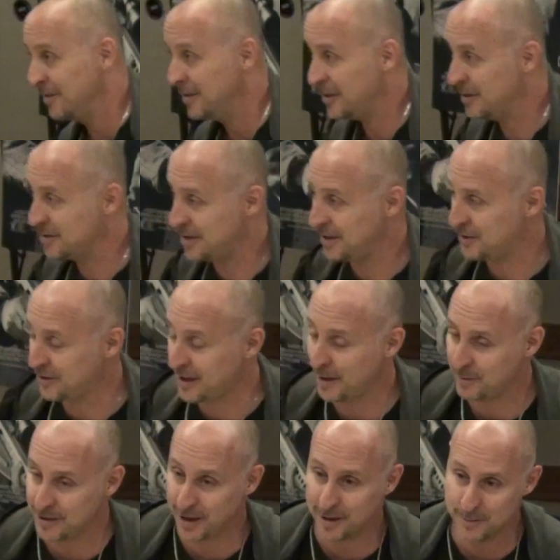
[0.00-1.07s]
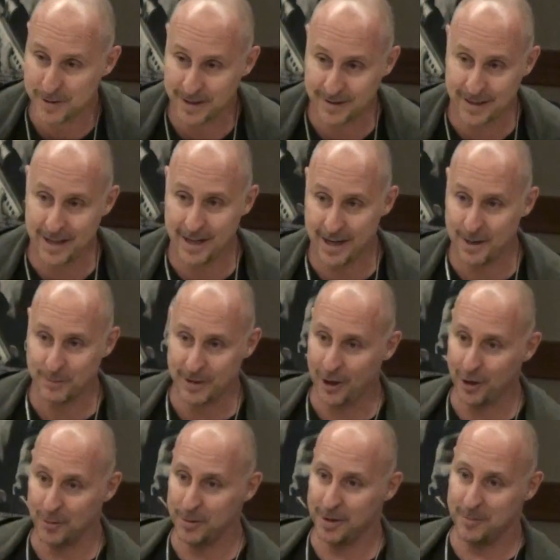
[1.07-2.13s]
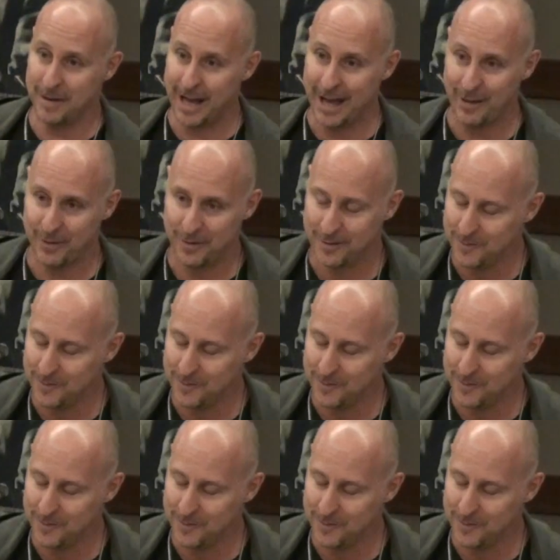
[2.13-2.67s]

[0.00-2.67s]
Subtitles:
He kept telling me it did, and I'm terrible at math.